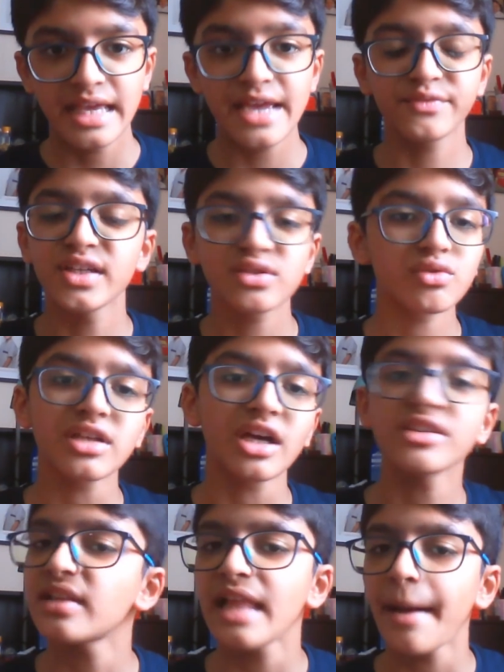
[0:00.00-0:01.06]
If this was
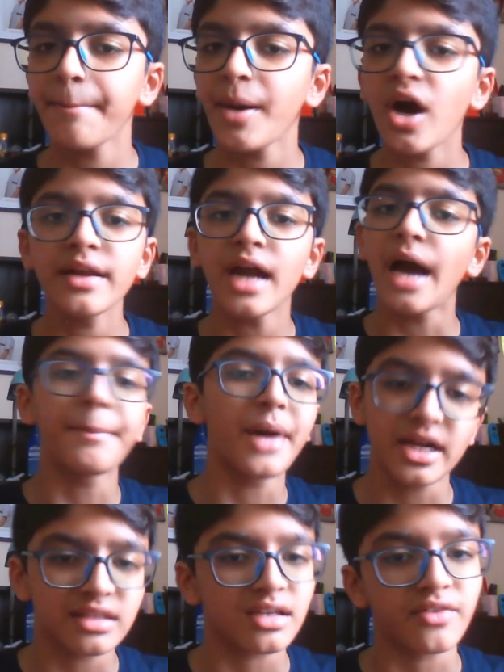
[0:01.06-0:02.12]
under Lampard, I
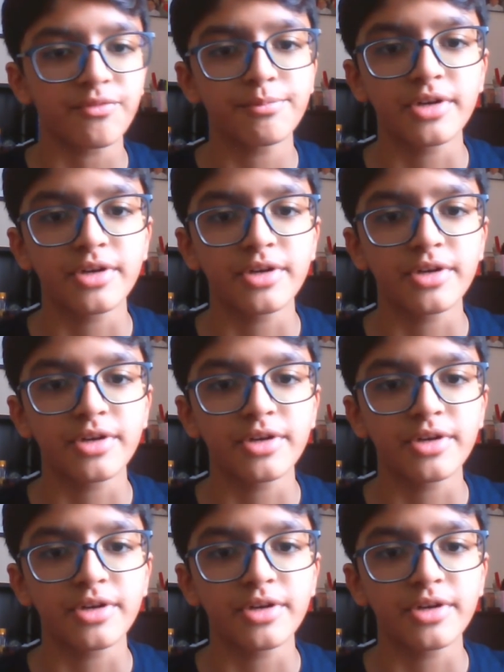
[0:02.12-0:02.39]
might have.